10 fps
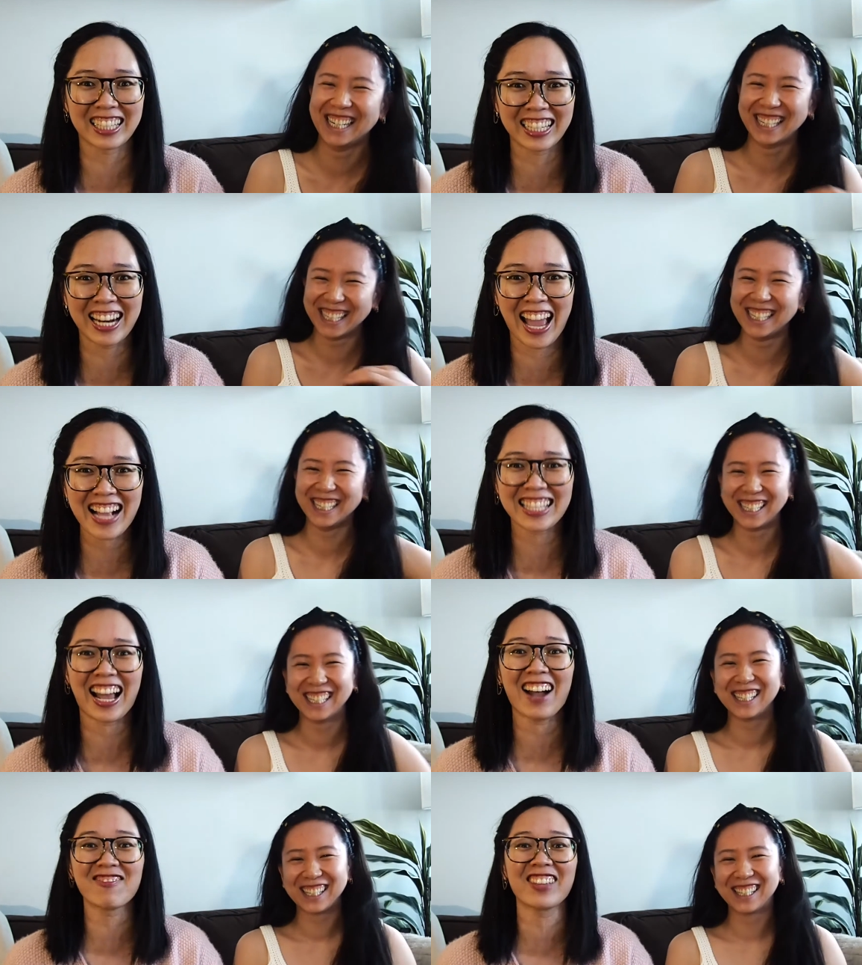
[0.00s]
Speaker 1: Kleenex,
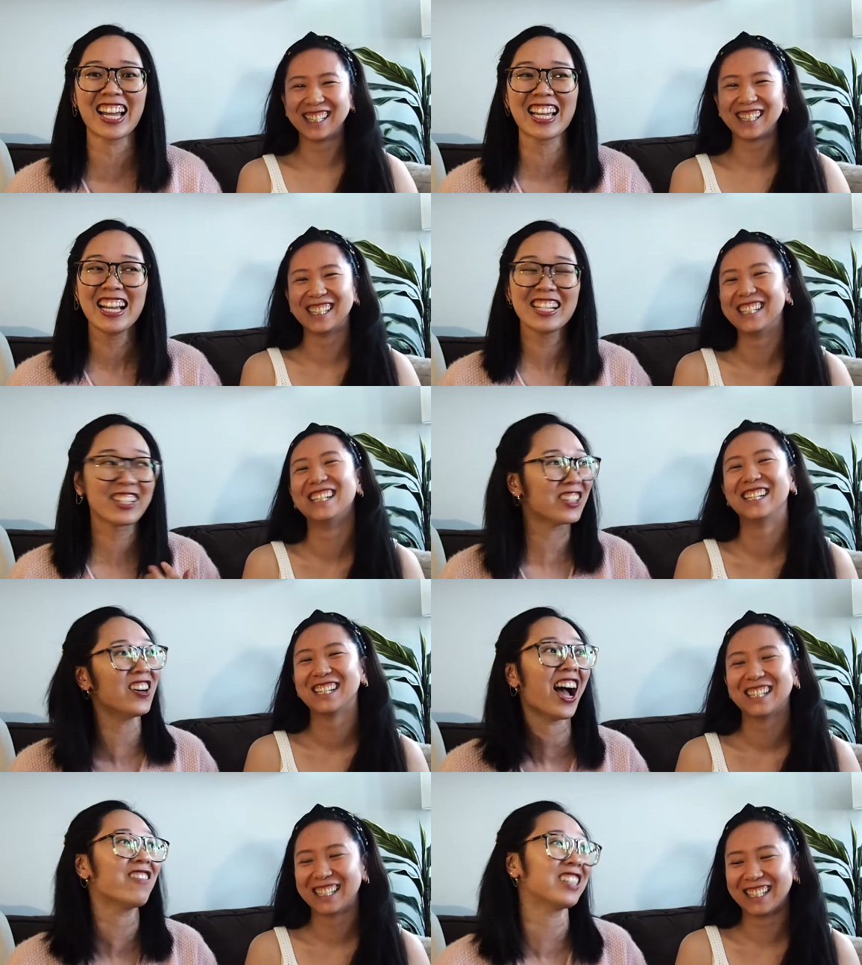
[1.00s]
I'm like, do you
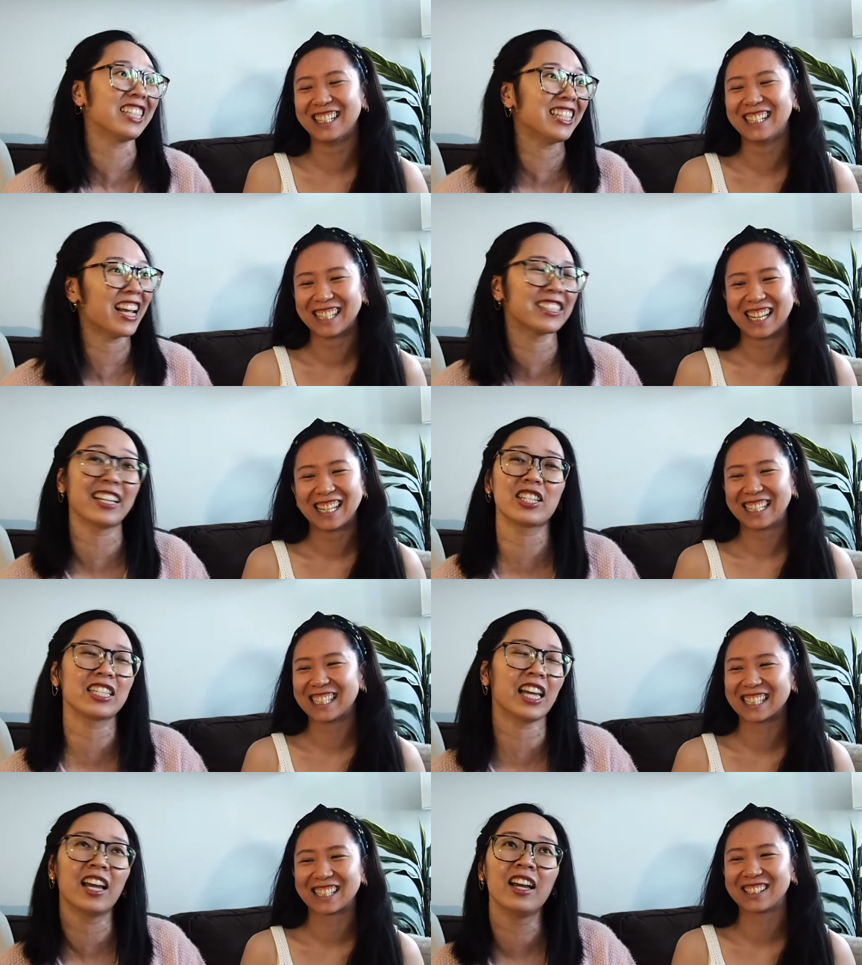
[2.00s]
have Kleenex? And
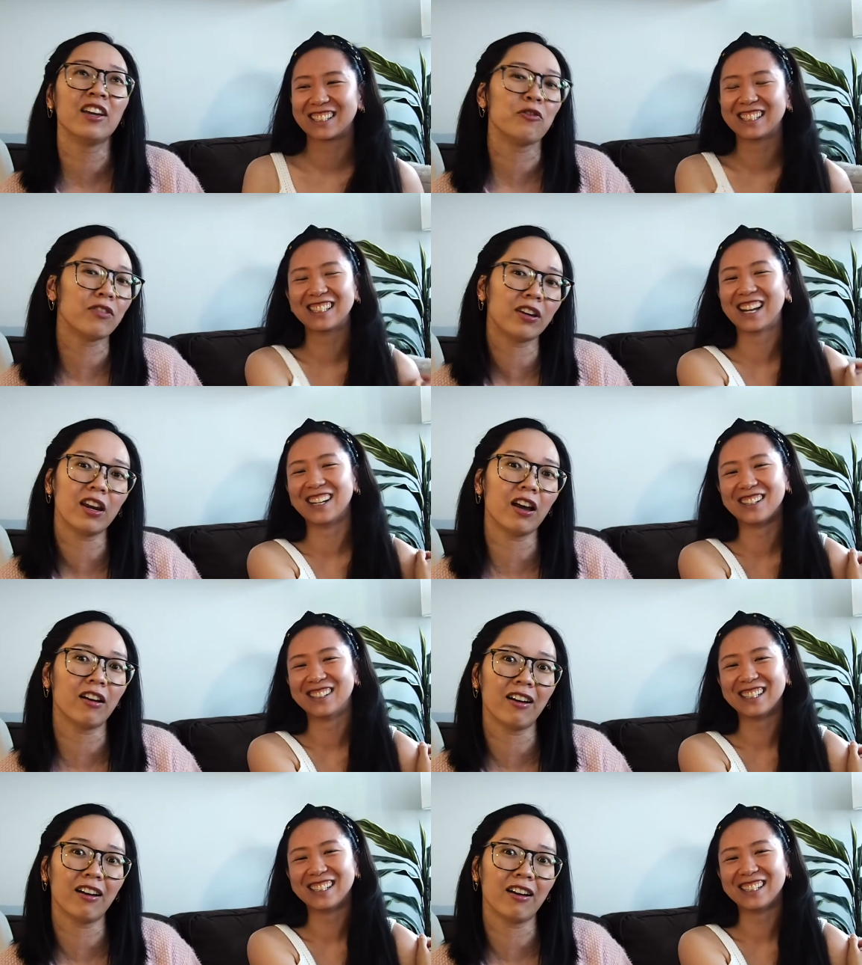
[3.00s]
she's like, no. no.